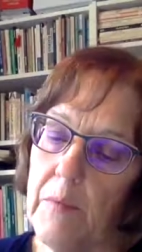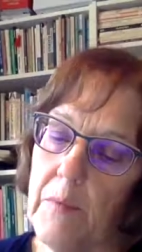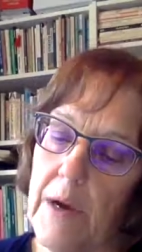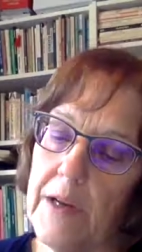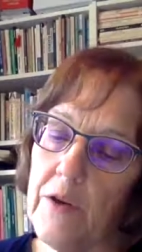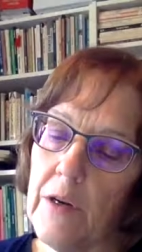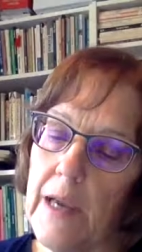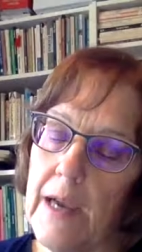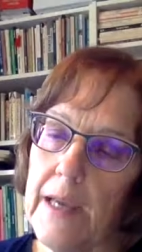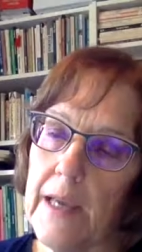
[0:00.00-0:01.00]

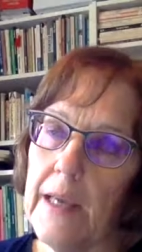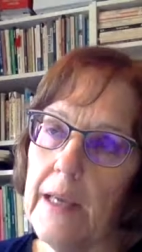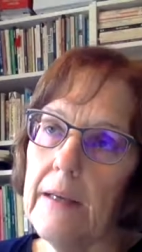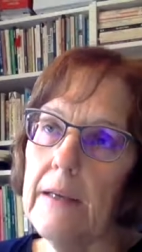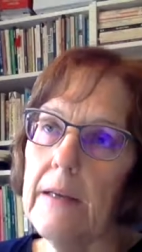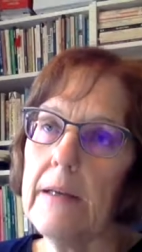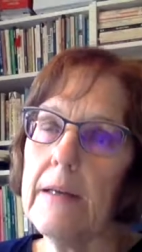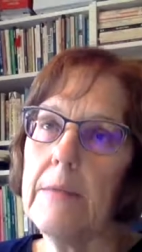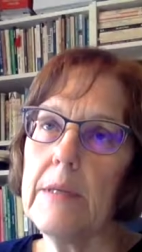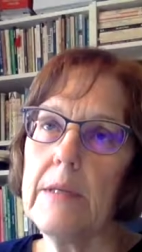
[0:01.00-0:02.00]
underlying
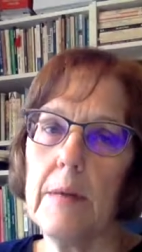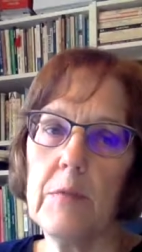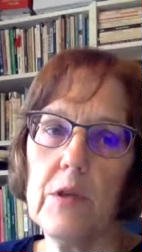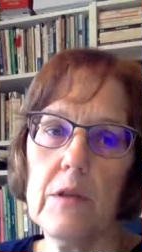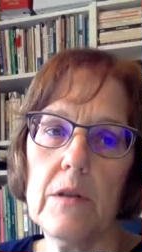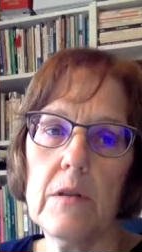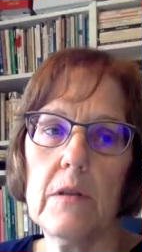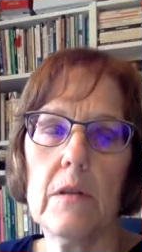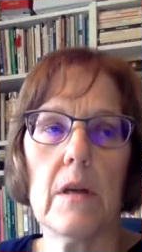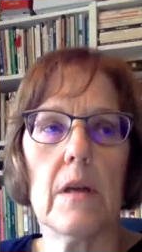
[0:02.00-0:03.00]

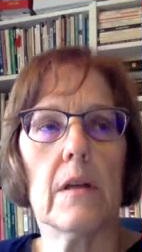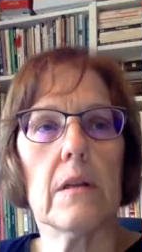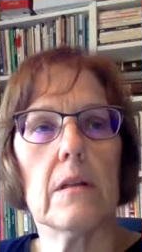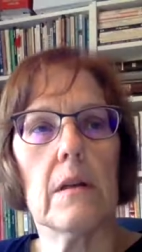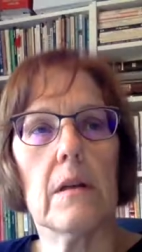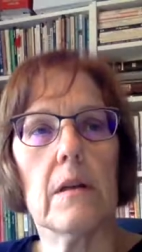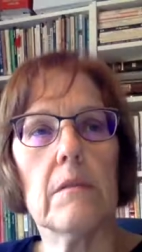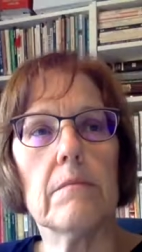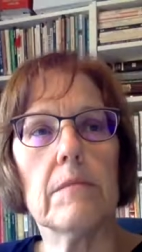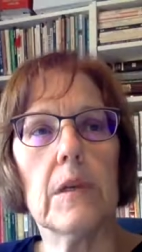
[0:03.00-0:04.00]
assumptions and
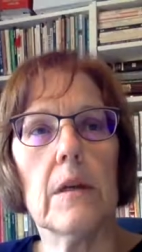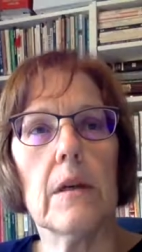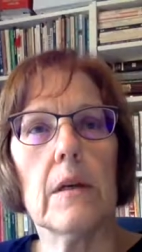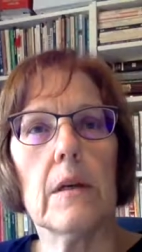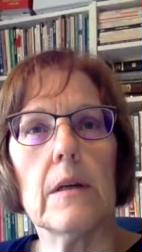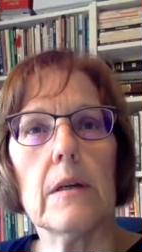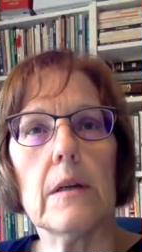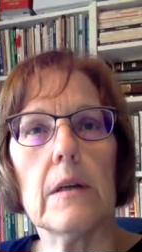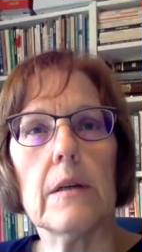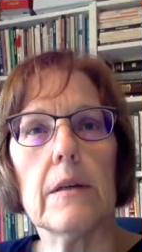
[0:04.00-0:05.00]

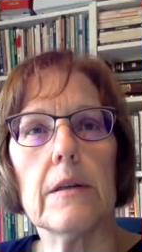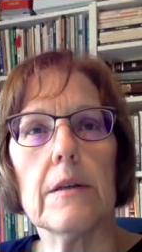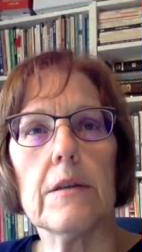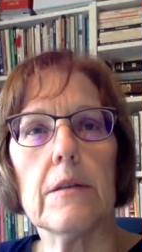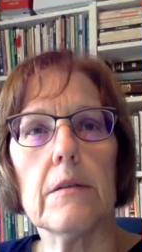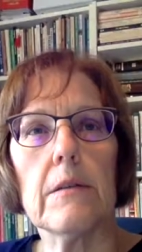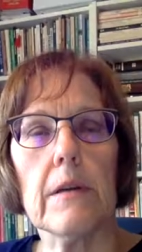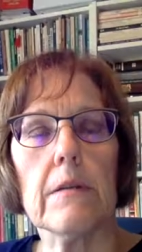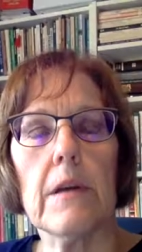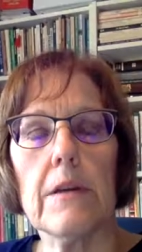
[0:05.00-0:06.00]

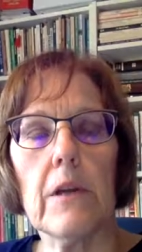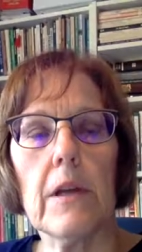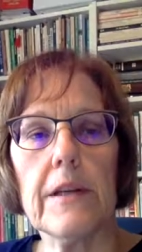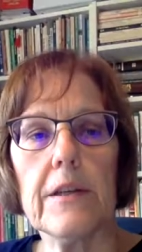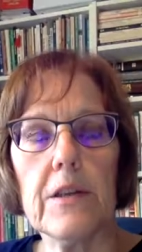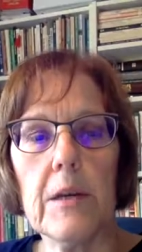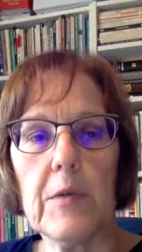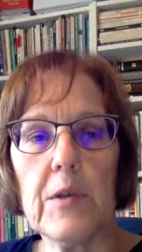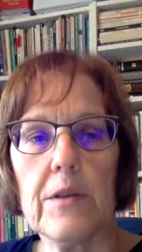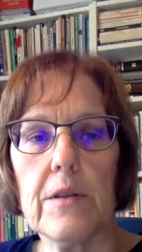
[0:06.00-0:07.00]
underlying
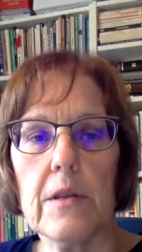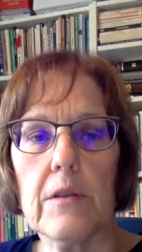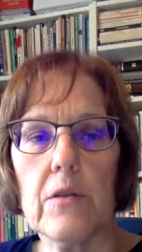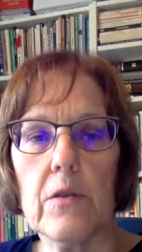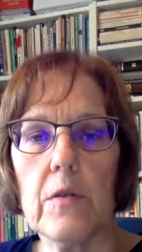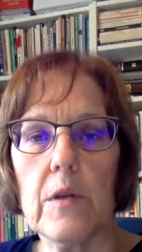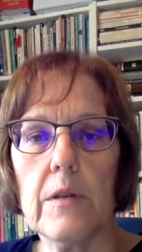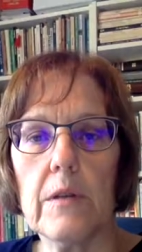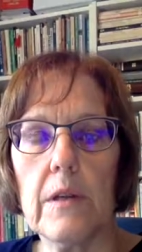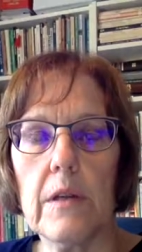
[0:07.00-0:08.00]
assumptions that
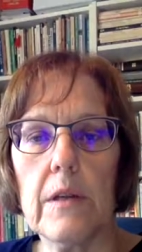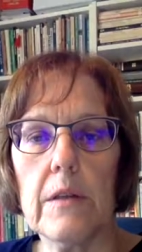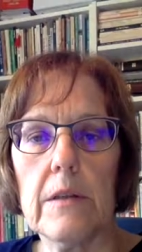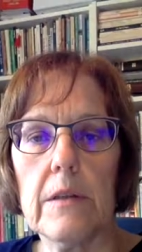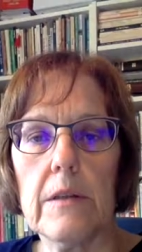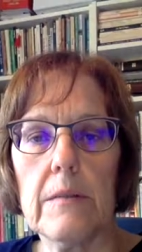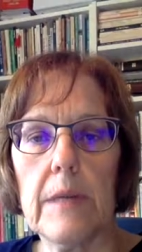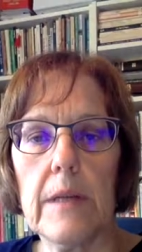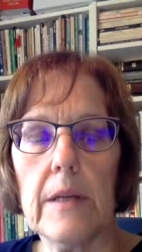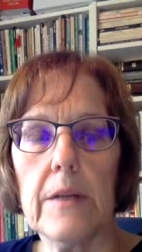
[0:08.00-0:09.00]
Joe and
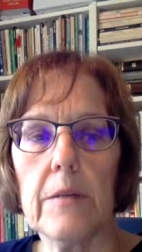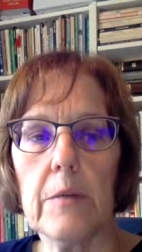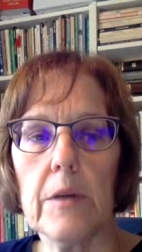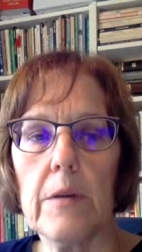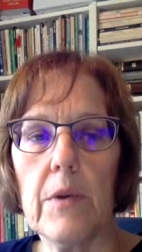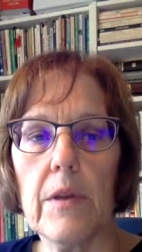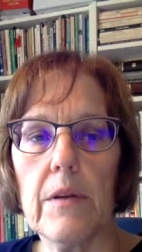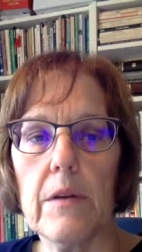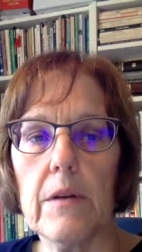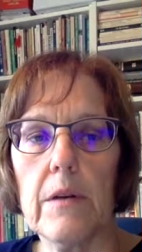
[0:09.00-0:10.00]
Alan are working with
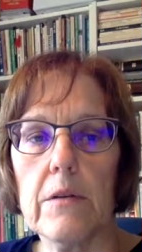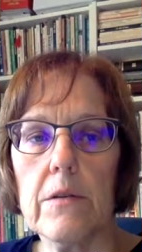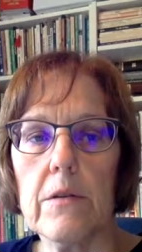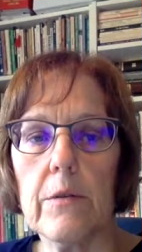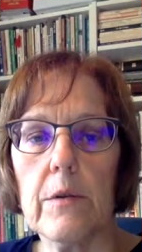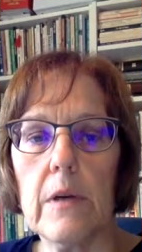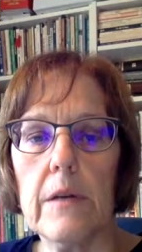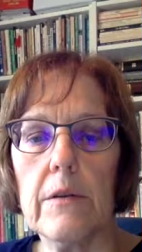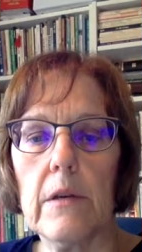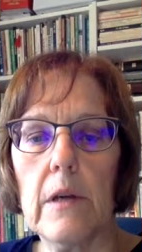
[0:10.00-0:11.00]
are also
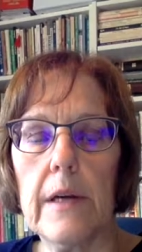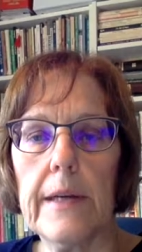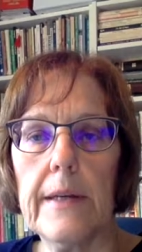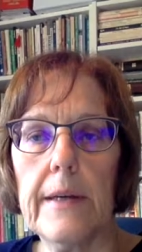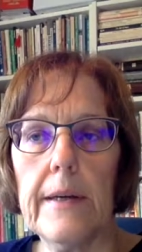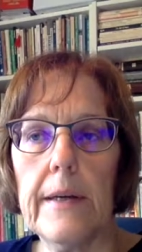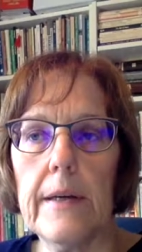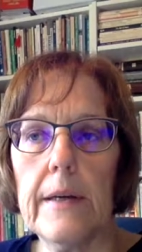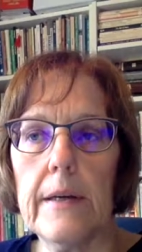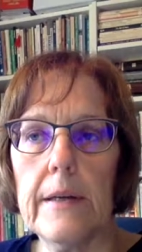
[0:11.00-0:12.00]
underlie
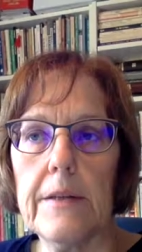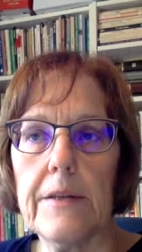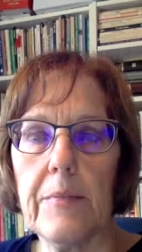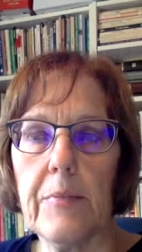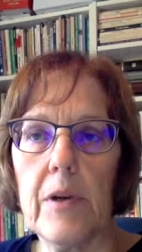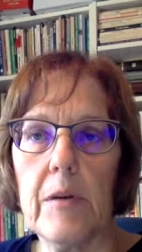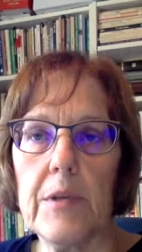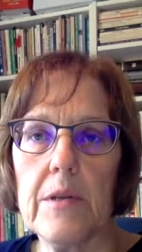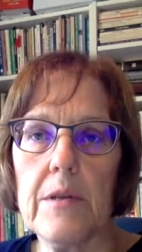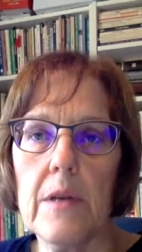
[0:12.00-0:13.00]
Into the
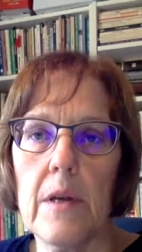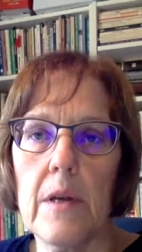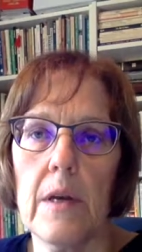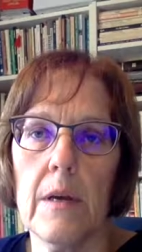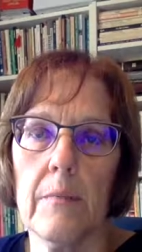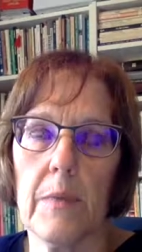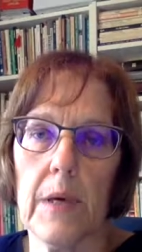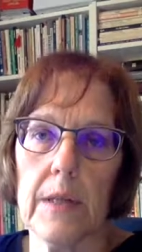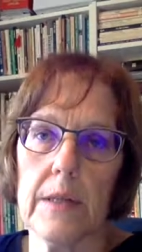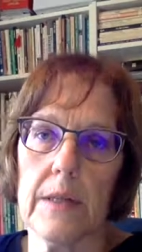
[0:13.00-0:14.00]
Promise.
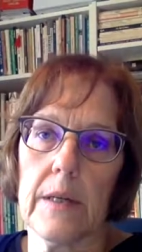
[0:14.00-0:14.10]
But